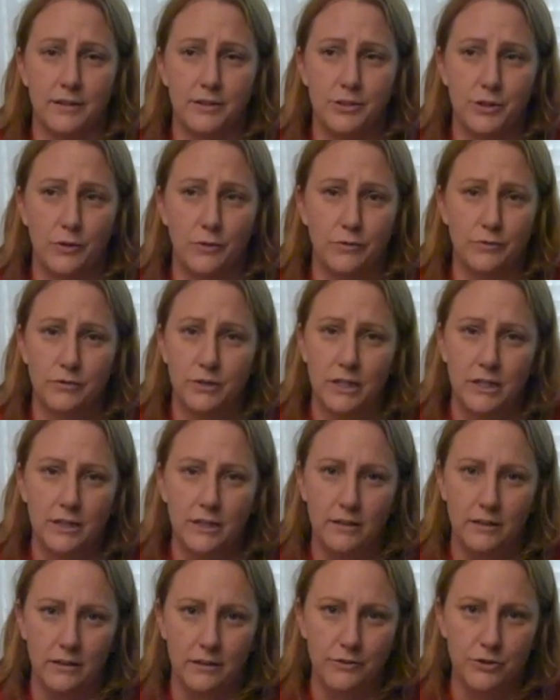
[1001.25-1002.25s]
Don't
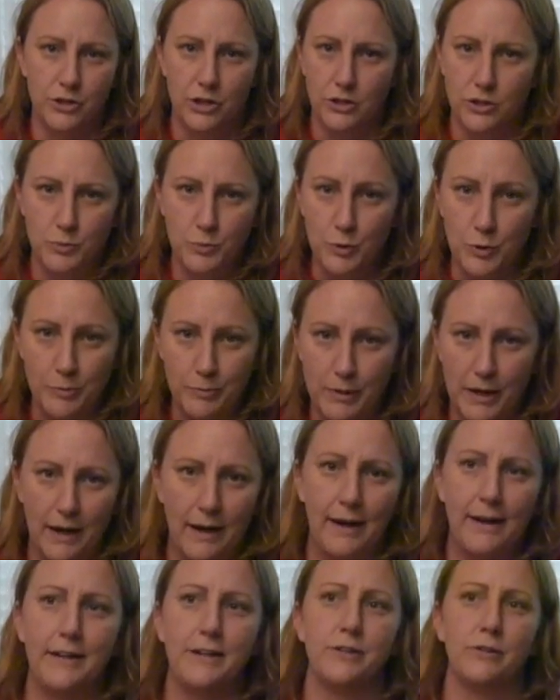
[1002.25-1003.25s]
leave your dog's poop
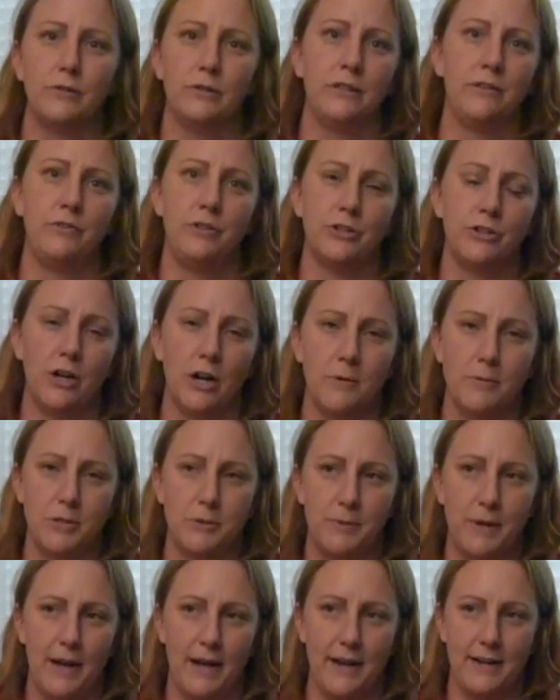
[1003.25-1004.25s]
behind. Don't leave your
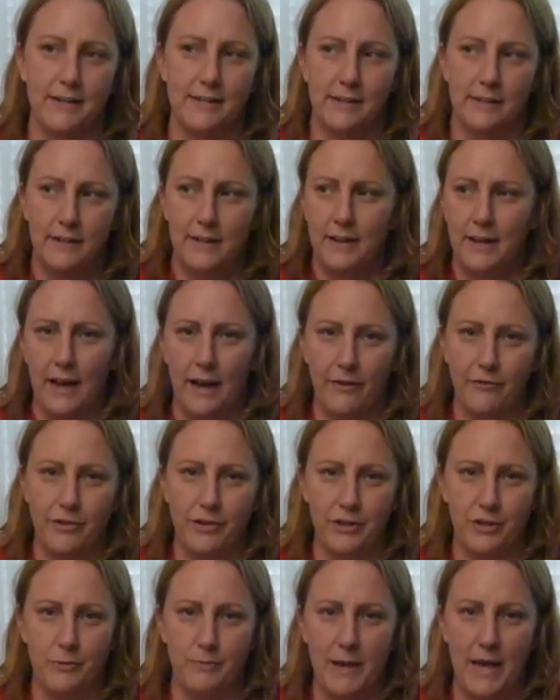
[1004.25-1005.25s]
garbage behind.
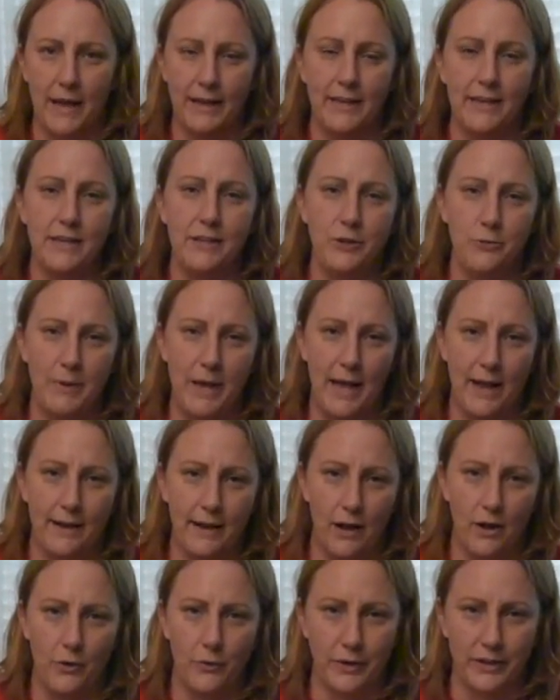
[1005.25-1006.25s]
Everything you pack in, you pack
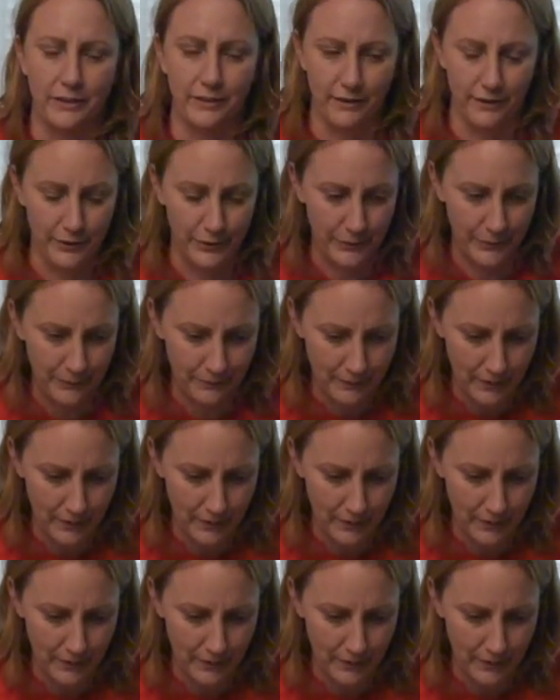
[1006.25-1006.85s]
out with you.